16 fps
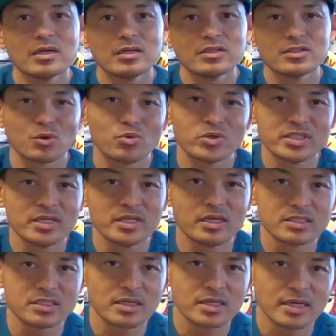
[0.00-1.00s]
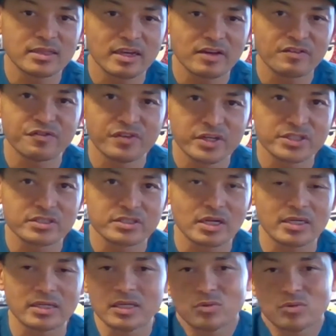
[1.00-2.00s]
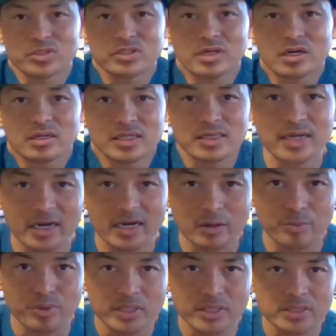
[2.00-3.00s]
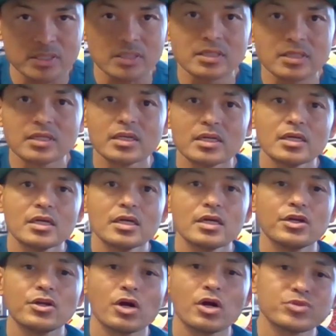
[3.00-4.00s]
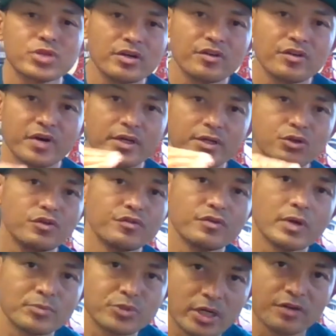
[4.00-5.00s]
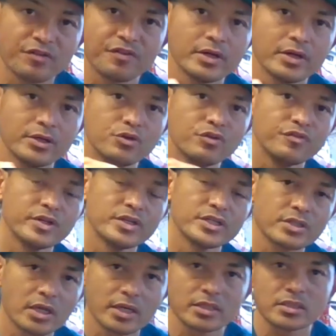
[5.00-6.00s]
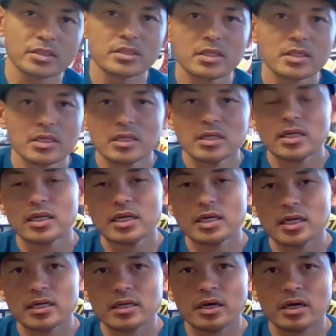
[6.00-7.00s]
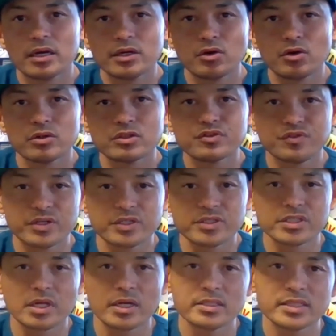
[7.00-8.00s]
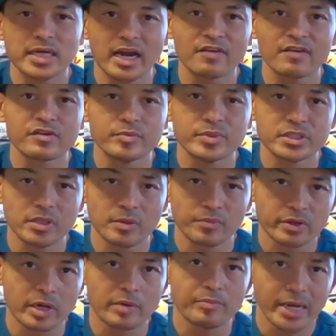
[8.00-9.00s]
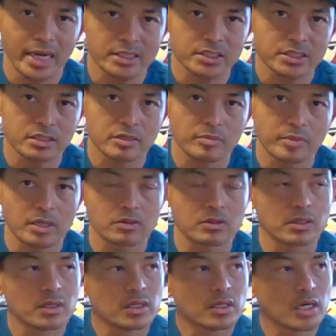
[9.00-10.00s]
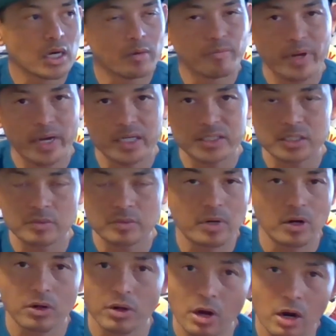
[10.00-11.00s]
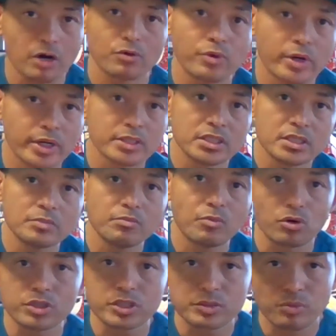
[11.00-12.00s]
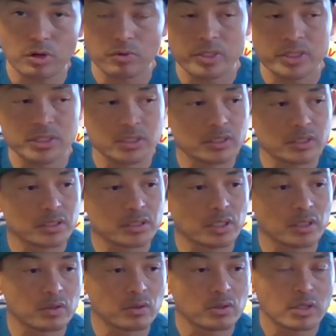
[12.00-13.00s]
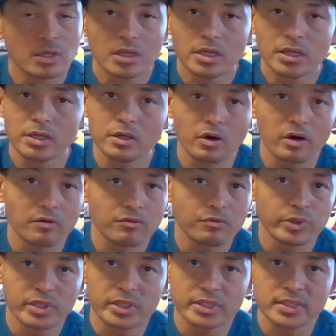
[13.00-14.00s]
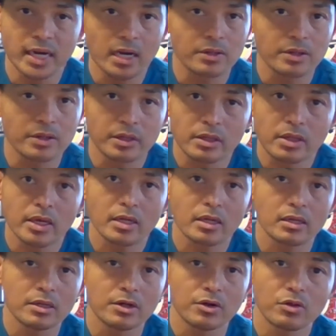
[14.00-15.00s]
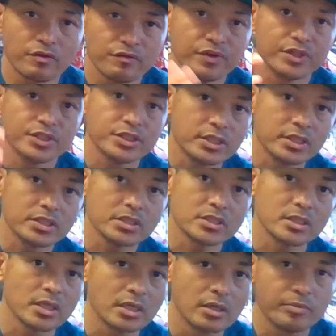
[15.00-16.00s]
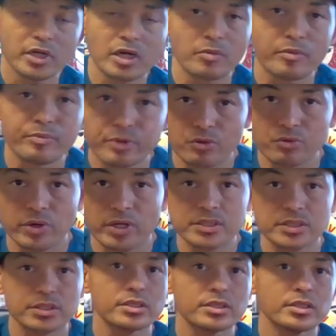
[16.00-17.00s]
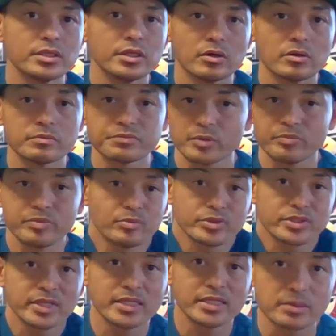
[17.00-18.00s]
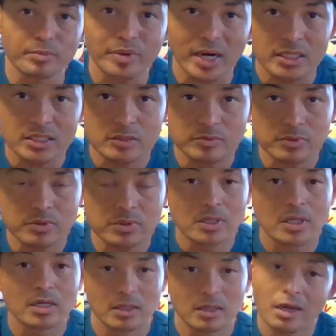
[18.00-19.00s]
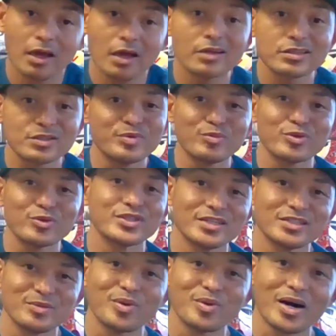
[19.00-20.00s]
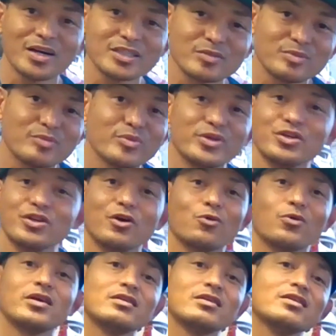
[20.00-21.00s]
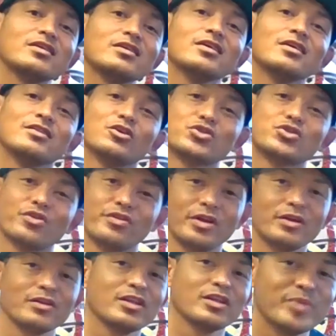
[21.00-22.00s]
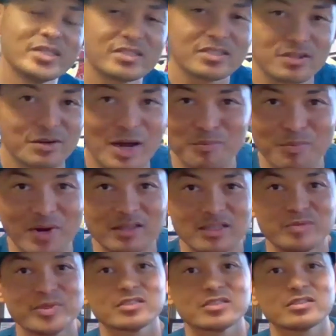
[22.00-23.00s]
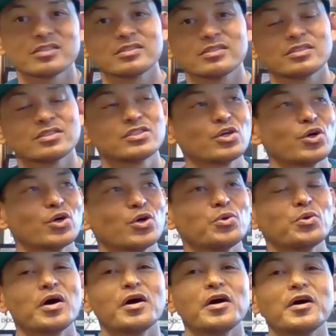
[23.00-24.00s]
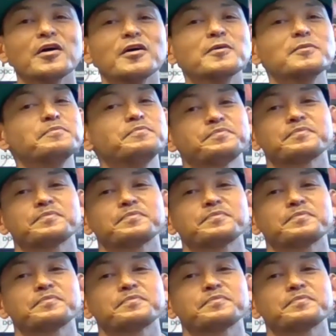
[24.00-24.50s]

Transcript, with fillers: So once he hit his, hit that finish line, he was done. He got complacent. You know, I'm trying right. to find I'm trying to find new finish lines, and right. uh, those finish lines have to be something I'm passionate about. I'm passionate about car racing, motorsport racing. So you know, I really dialed into that, and you know, the vision is to become a pro racer. You know, some people say it's oh, impossible. Really? Yeah, some people say it's impossible, but you know what? Those are their limits. They're not my limits. So um,